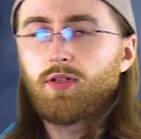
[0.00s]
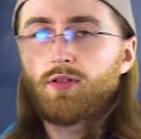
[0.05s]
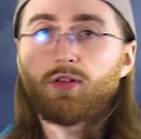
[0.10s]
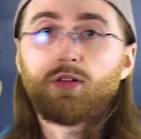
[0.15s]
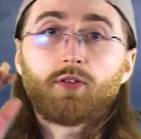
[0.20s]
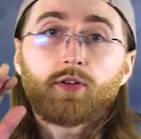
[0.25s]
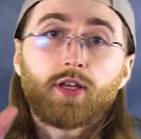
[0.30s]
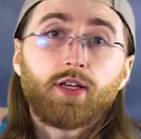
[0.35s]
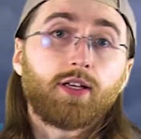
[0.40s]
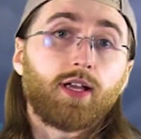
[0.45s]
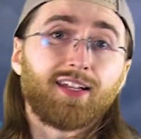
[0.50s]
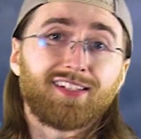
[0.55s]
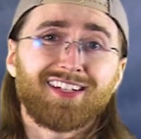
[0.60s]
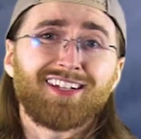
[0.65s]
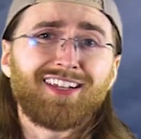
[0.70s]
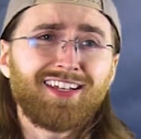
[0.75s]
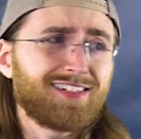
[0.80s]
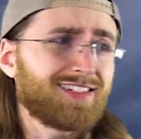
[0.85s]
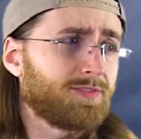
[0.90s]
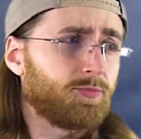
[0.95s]
Okay, guys, I
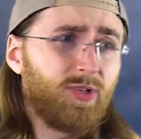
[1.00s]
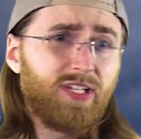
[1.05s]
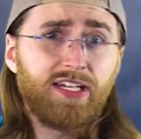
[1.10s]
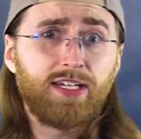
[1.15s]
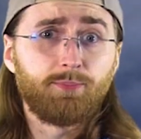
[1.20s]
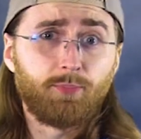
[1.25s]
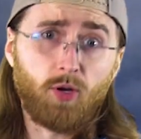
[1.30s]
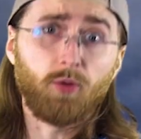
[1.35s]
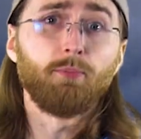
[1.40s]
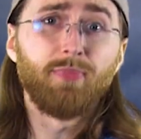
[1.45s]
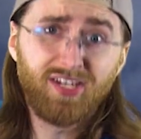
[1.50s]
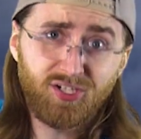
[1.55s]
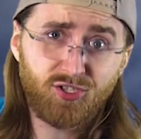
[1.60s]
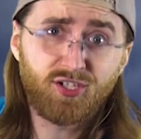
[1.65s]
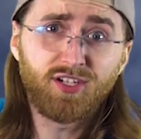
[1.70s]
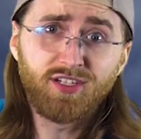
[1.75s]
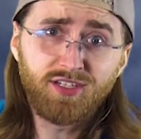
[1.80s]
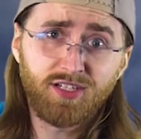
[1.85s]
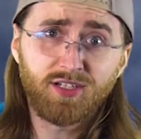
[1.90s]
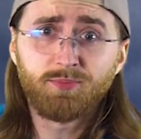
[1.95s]
guess we need
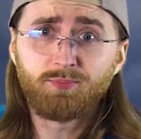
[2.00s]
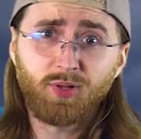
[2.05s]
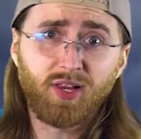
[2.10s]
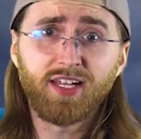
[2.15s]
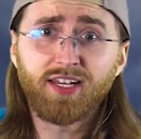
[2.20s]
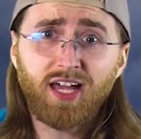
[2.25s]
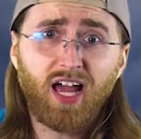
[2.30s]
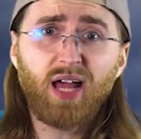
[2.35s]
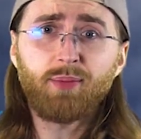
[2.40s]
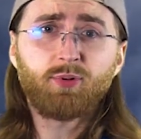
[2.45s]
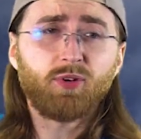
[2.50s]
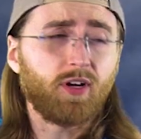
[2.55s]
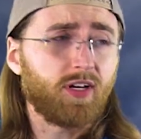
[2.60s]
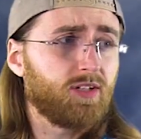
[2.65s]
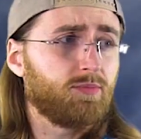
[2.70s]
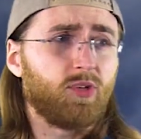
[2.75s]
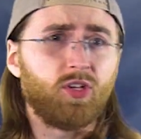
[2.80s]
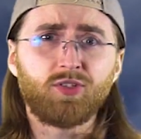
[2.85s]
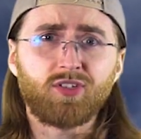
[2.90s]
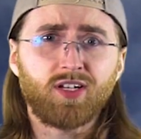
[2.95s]
permission to play
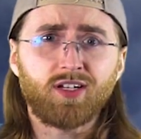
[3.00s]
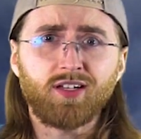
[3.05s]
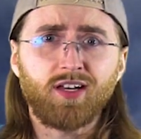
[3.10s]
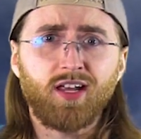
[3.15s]
copyrighted music